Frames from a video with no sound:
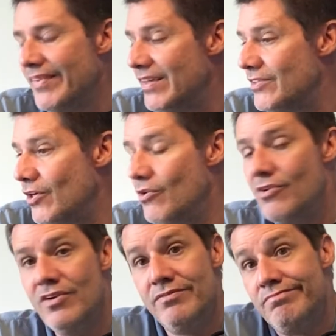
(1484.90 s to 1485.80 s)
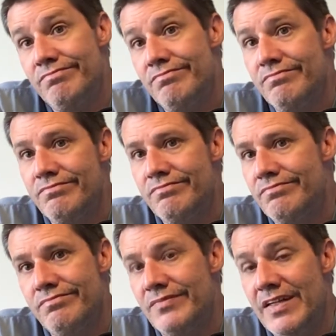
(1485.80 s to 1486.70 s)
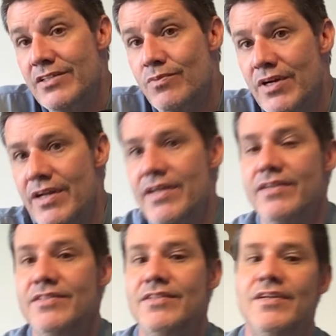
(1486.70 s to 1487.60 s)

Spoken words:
So it is what it is.